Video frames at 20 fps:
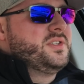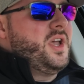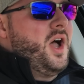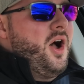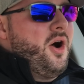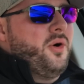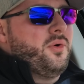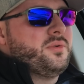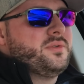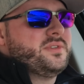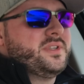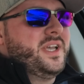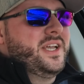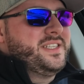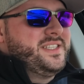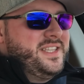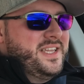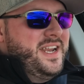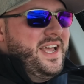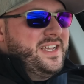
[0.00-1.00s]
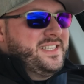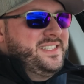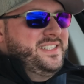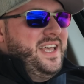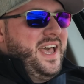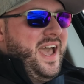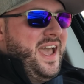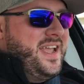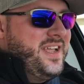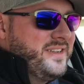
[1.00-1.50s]
So it's the next
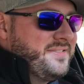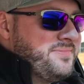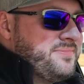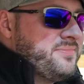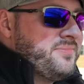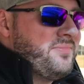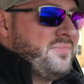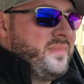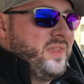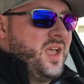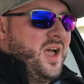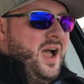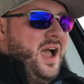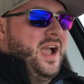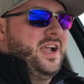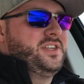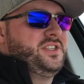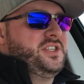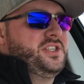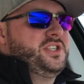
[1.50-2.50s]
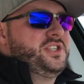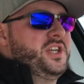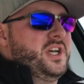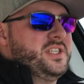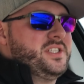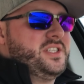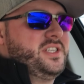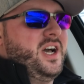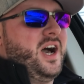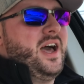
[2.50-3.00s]
day. I actually
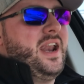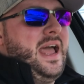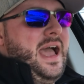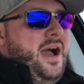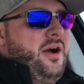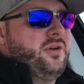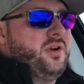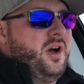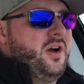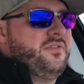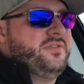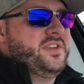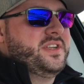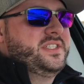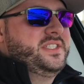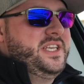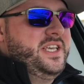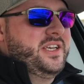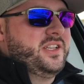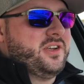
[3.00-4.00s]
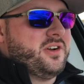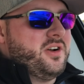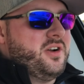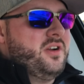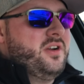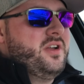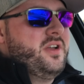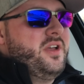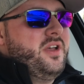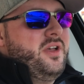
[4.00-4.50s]
just got out of the
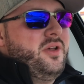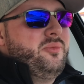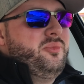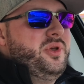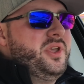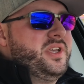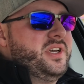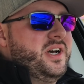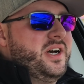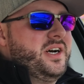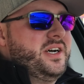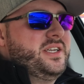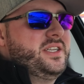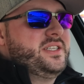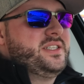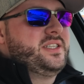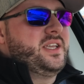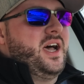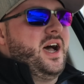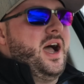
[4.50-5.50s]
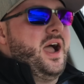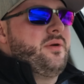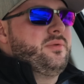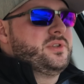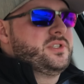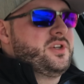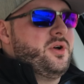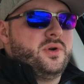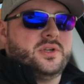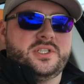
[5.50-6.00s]
dealer because I
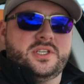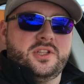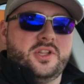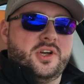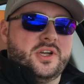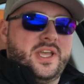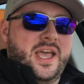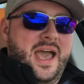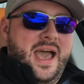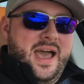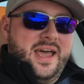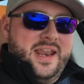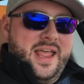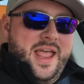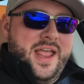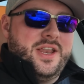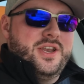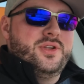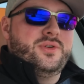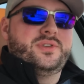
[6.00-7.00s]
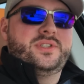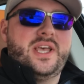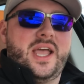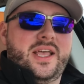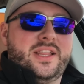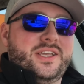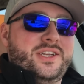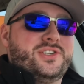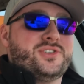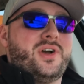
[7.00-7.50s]
was going to look at a new
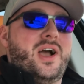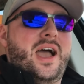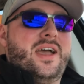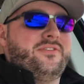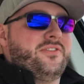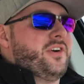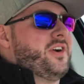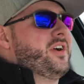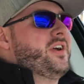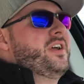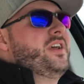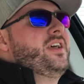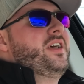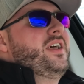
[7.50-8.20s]
daily driver,